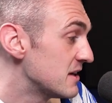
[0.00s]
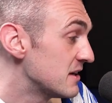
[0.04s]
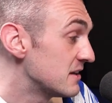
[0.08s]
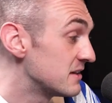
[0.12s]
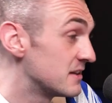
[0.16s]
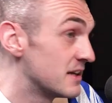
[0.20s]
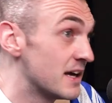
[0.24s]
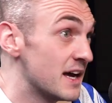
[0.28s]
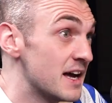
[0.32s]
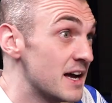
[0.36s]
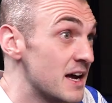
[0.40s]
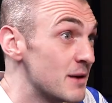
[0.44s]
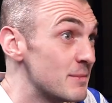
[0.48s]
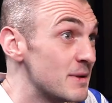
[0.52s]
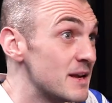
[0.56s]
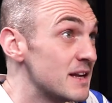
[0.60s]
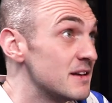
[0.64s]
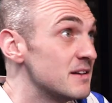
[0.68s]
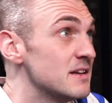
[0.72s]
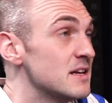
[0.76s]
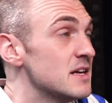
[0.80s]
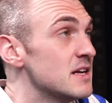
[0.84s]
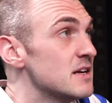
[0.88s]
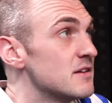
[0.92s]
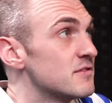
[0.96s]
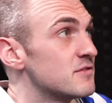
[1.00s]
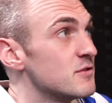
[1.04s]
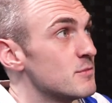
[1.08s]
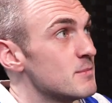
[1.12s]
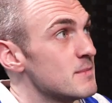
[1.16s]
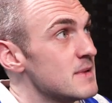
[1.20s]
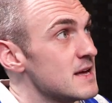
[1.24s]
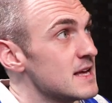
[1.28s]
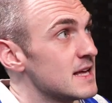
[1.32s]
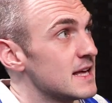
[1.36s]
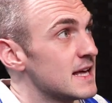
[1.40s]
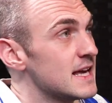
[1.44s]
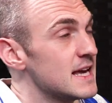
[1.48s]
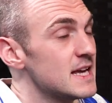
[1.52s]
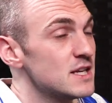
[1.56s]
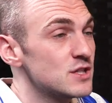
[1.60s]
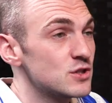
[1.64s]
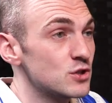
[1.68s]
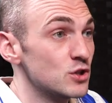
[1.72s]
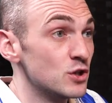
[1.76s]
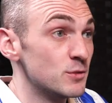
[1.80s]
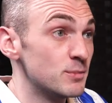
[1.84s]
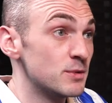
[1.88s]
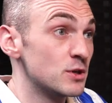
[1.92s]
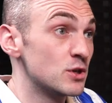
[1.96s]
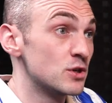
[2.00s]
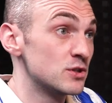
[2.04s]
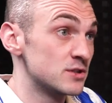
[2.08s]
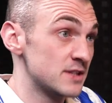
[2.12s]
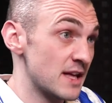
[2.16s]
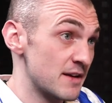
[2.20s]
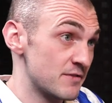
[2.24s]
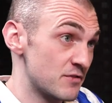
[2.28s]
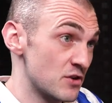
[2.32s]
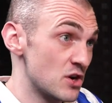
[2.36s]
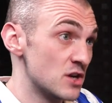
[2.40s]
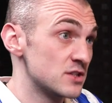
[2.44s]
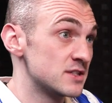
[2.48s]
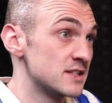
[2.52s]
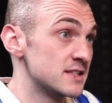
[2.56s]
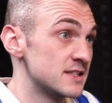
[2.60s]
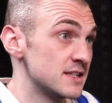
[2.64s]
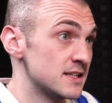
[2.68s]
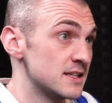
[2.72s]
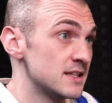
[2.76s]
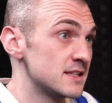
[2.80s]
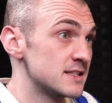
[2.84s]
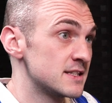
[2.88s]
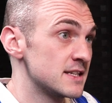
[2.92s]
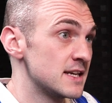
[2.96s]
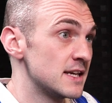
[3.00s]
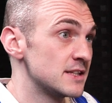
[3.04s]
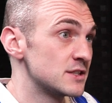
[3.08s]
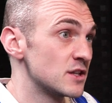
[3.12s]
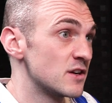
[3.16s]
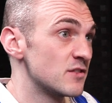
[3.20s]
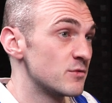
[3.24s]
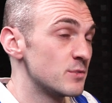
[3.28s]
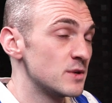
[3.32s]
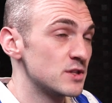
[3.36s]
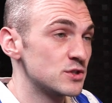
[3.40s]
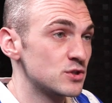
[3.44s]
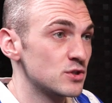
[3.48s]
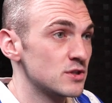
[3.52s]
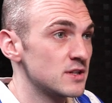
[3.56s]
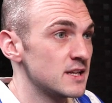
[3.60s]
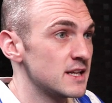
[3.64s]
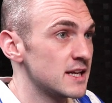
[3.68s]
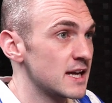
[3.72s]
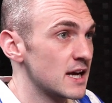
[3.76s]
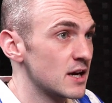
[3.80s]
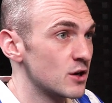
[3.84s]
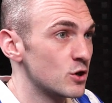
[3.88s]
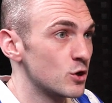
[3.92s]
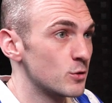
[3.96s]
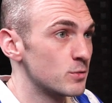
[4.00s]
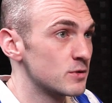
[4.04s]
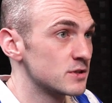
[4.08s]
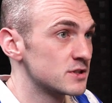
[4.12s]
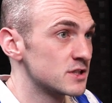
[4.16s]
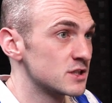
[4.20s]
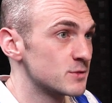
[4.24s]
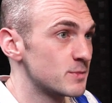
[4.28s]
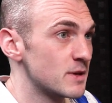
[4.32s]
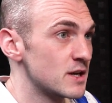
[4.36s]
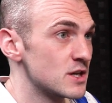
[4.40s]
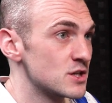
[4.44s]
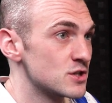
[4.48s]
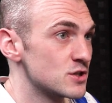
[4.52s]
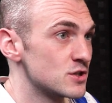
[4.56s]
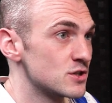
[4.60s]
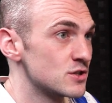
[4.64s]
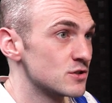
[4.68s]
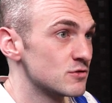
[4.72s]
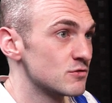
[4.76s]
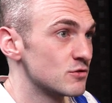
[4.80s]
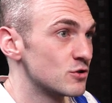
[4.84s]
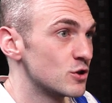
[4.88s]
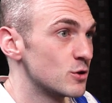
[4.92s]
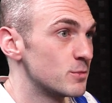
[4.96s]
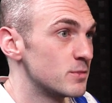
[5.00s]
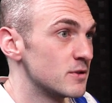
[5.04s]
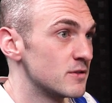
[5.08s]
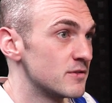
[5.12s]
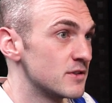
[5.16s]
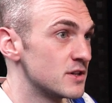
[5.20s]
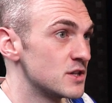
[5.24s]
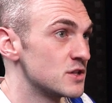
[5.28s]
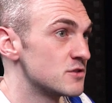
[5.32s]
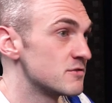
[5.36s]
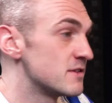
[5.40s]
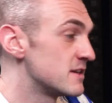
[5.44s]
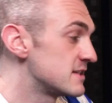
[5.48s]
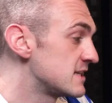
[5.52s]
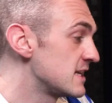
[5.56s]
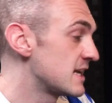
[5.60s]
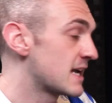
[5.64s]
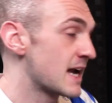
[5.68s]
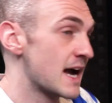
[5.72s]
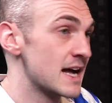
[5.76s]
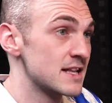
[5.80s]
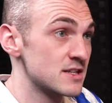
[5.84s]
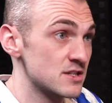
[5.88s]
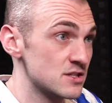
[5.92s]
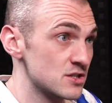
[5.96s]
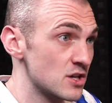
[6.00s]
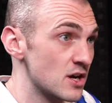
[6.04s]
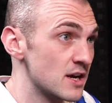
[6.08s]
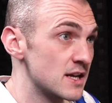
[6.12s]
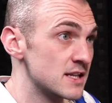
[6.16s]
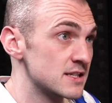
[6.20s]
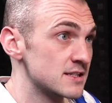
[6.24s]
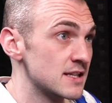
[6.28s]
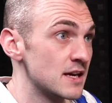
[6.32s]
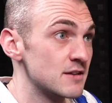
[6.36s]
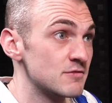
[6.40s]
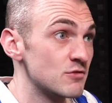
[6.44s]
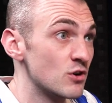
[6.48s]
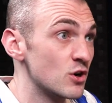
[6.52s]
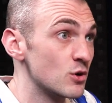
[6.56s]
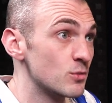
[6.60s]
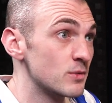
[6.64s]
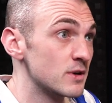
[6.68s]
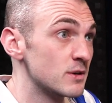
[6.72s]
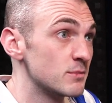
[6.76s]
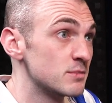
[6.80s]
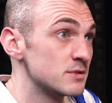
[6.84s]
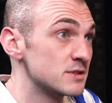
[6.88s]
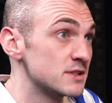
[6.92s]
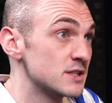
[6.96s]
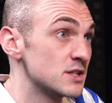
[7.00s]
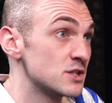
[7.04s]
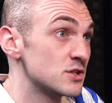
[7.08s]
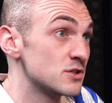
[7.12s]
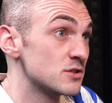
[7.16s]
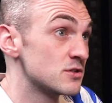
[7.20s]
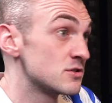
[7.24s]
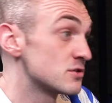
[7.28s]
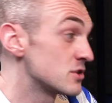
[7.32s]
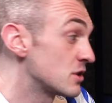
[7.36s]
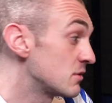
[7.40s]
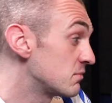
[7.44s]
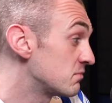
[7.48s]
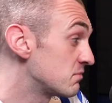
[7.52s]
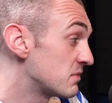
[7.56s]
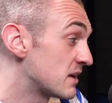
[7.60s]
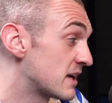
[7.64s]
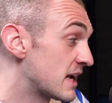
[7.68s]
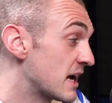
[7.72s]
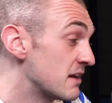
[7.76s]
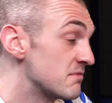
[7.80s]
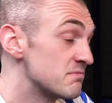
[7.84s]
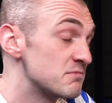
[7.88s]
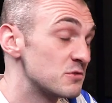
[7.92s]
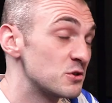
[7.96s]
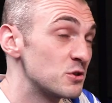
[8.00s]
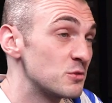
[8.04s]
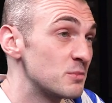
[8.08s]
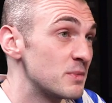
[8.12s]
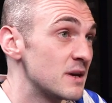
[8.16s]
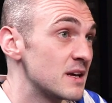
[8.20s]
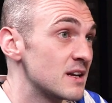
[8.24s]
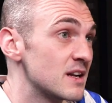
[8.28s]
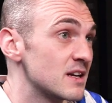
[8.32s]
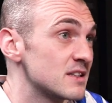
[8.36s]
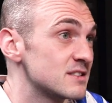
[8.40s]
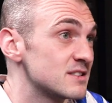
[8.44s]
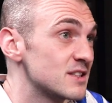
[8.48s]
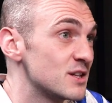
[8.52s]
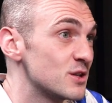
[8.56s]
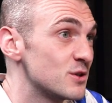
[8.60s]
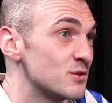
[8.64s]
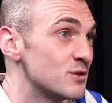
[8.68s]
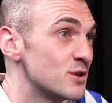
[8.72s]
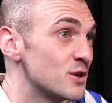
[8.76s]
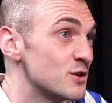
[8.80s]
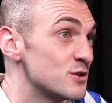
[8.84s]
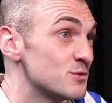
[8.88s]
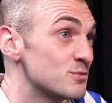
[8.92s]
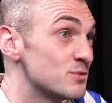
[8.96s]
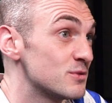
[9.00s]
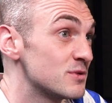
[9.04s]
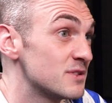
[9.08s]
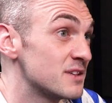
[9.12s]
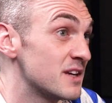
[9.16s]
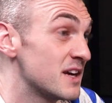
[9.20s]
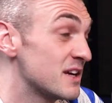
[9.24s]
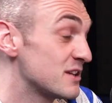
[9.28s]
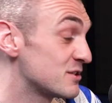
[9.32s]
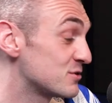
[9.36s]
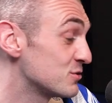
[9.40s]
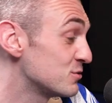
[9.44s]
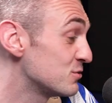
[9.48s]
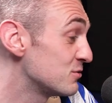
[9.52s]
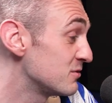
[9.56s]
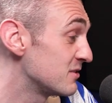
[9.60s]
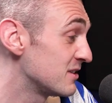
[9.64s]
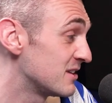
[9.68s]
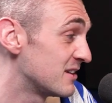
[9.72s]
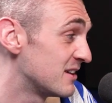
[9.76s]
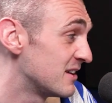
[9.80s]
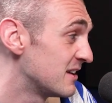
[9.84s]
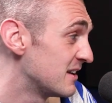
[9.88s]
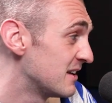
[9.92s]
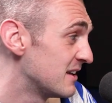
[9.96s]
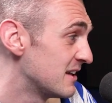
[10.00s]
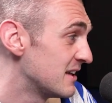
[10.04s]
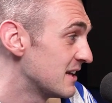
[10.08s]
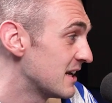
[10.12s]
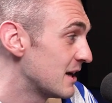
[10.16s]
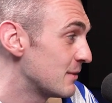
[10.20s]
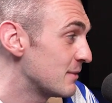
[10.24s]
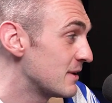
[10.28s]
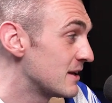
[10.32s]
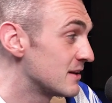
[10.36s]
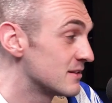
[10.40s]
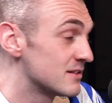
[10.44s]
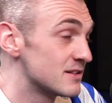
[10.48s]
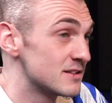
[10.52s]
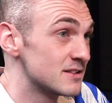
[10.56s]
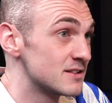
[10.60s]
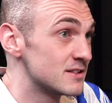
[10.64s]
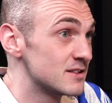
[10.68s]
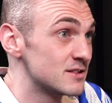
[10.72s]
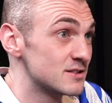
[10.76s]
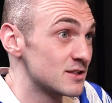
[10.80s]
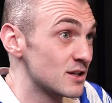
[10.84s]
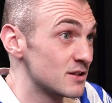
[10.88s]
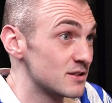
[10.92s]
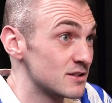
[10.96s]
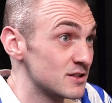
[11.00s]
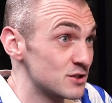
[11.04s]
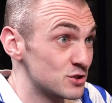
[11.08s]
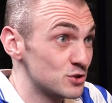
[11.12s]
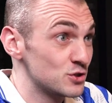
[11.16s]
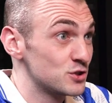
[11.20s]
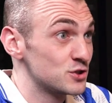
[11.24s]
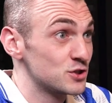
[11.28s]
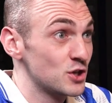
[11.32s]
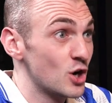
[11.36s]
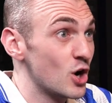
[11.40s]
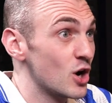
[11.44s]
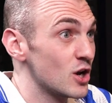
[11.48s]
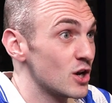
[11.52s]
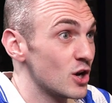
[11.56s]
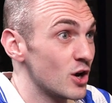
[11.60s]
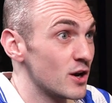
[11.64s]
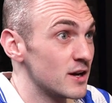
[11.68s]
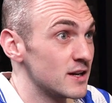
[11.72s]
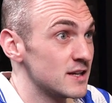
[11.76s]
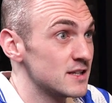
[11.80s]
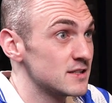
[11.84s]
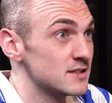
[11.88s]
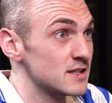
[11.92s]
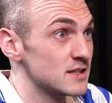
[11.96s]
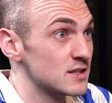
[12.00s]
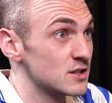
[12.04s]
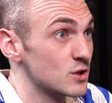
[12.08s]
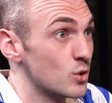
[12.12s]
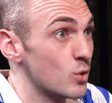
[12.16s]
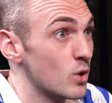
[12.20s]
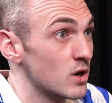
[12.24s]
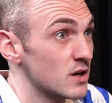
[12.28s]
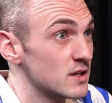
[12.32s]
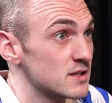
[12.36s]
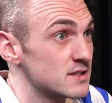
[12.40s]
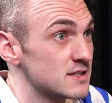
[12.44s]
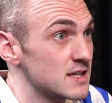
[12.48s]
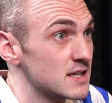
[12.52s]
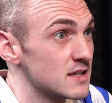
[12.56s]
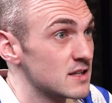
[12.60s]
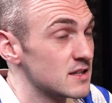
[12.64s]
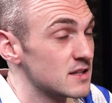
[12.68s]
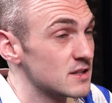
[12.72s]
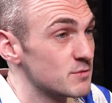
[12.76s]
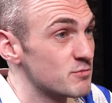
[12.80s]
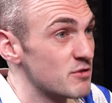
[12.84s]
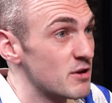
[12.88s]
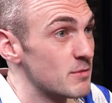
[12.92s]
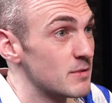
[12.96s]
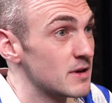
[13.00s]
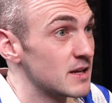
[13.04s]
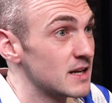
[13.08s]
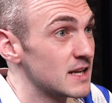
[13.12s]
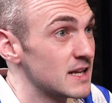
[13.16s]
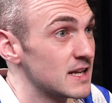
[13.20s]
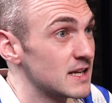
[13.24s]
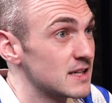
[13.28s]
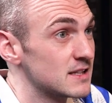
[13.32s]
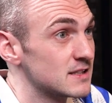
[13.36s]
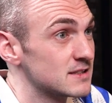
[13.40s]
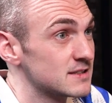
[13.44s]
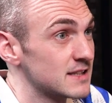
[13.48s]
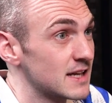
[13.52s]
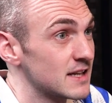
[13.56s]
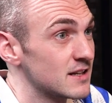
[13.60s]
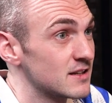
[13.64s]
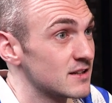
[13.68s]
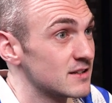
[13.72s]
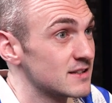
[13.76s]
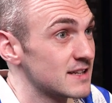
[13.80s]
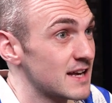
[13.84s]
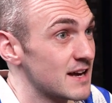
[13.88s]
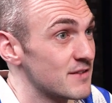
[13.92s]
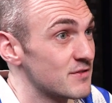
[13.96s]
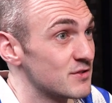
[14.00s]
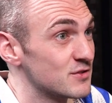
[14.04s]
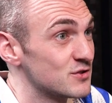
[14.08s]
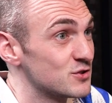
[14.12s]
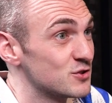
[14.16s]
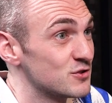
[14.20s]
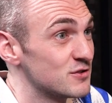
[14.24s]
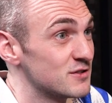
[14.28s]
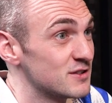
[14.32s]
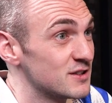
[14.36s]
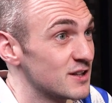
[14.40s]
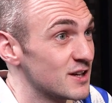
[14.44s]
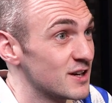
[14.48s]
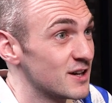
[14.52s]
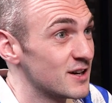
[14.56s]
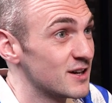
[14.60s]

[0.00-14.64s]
yeah, I mean, for me, he's good because that versatility. So if we suddenly get a couple of suspensions or a couple of injuries, he can slot into that right wing position. So, again, could be an asset, who knows? But, yeah, it's all, I mean, it's just highlighting, isn't it, the quality that the Premier League standards have during